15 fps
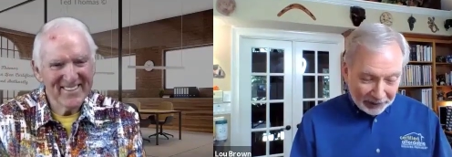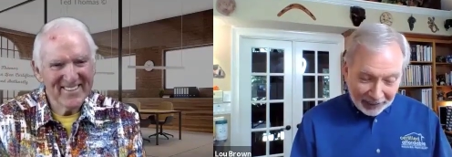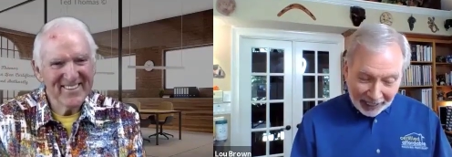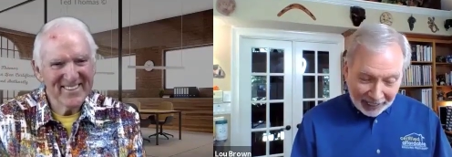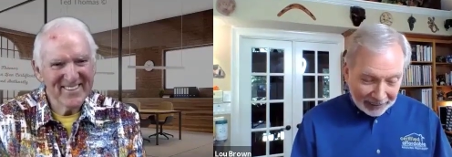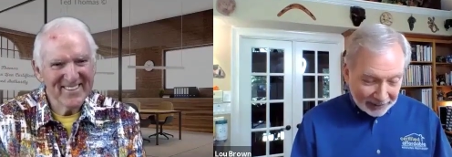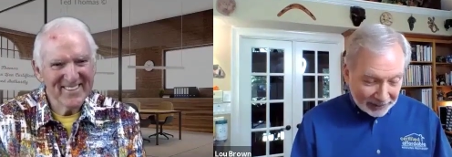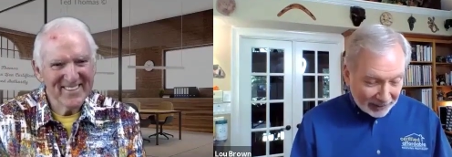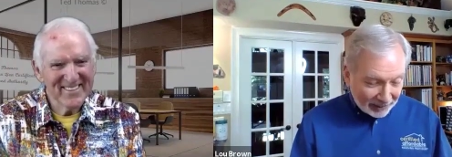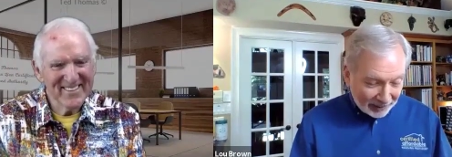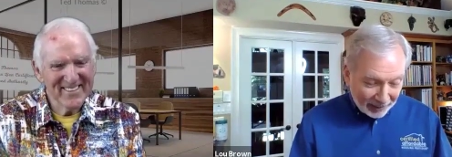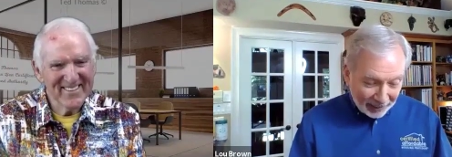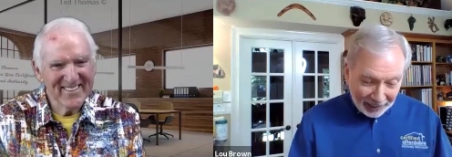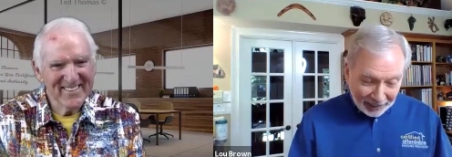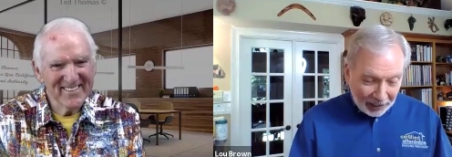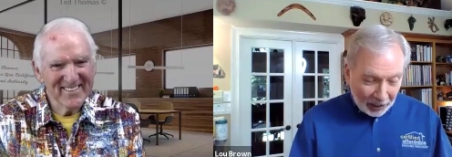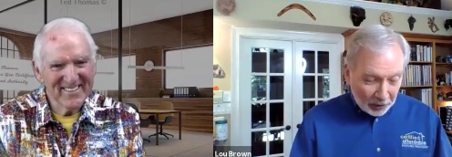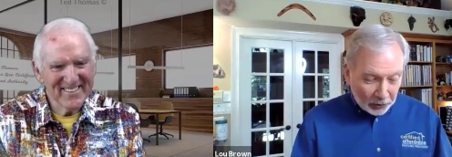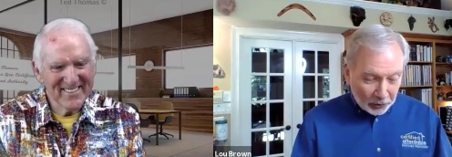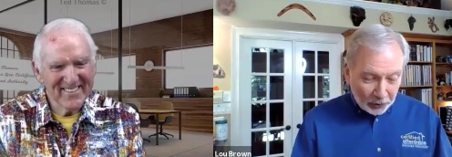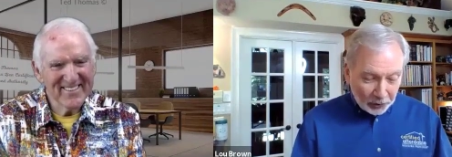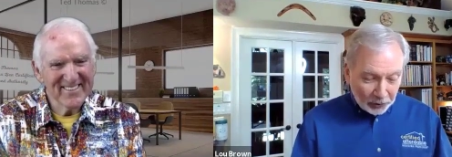Speaker 1: I had to go
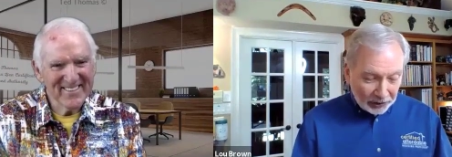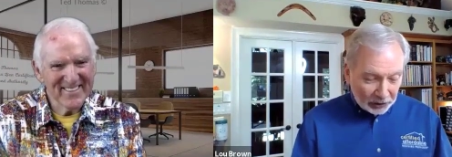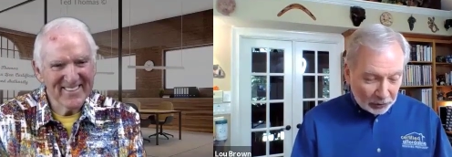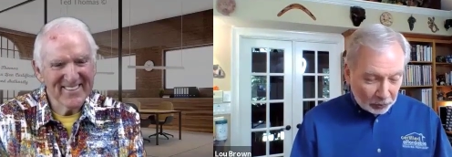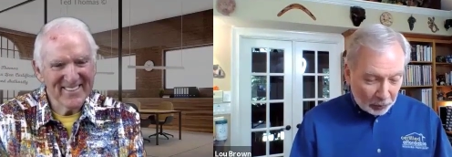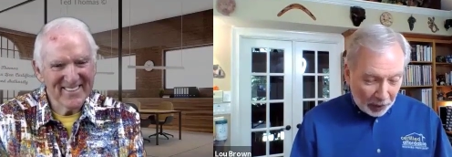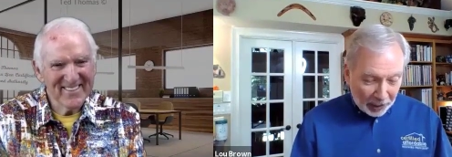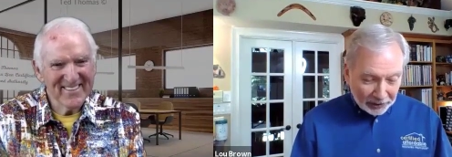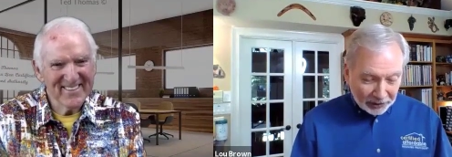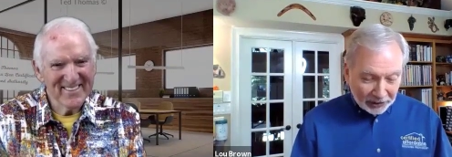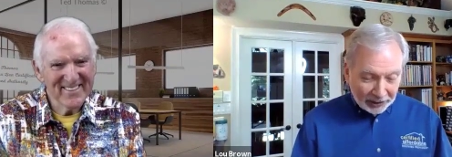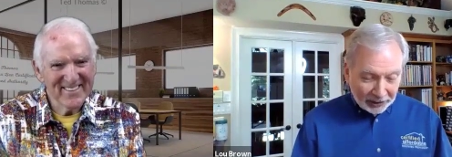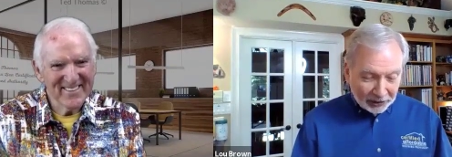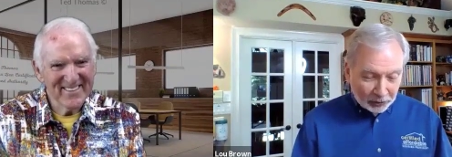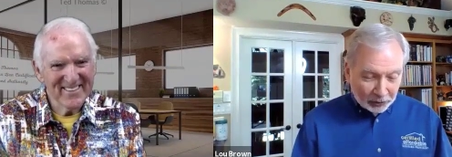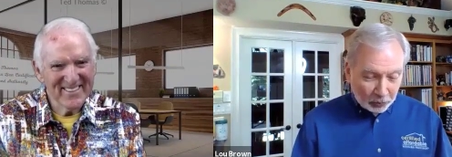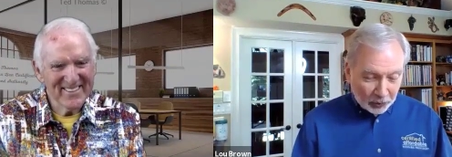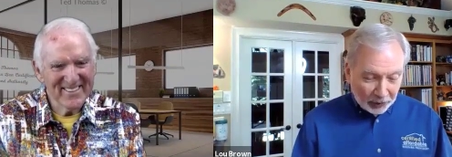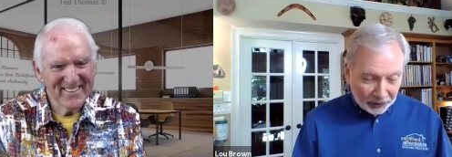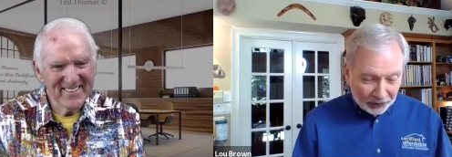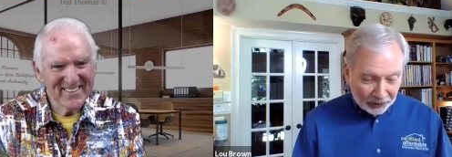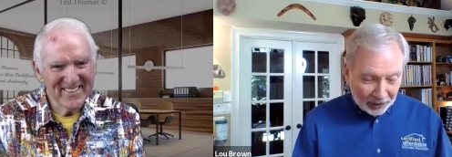through this process
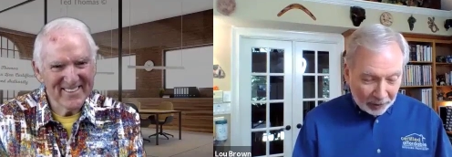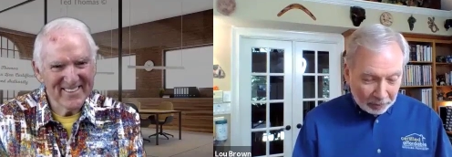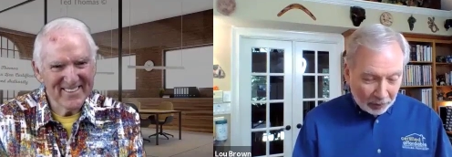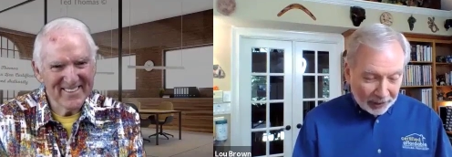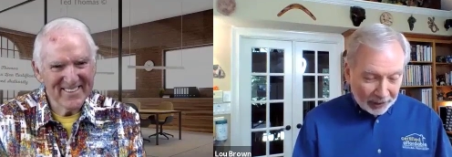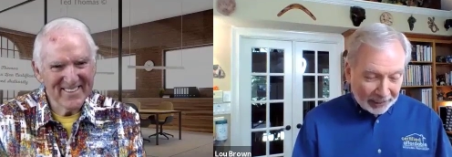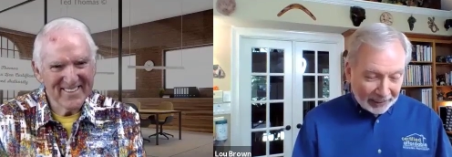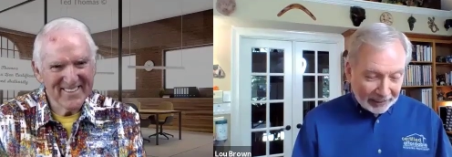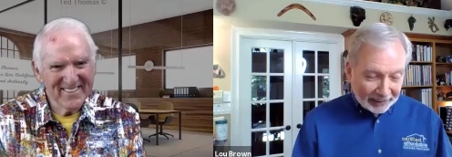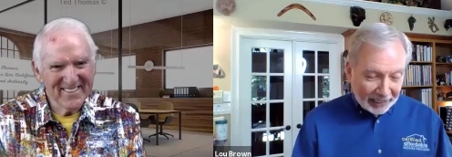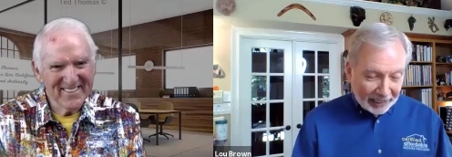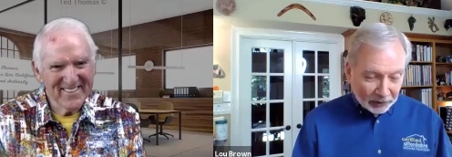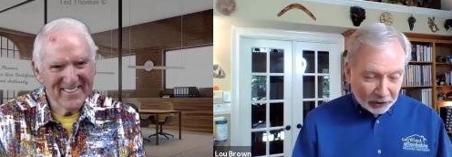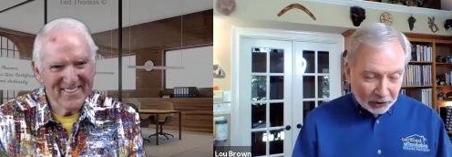with uh, breaking it down.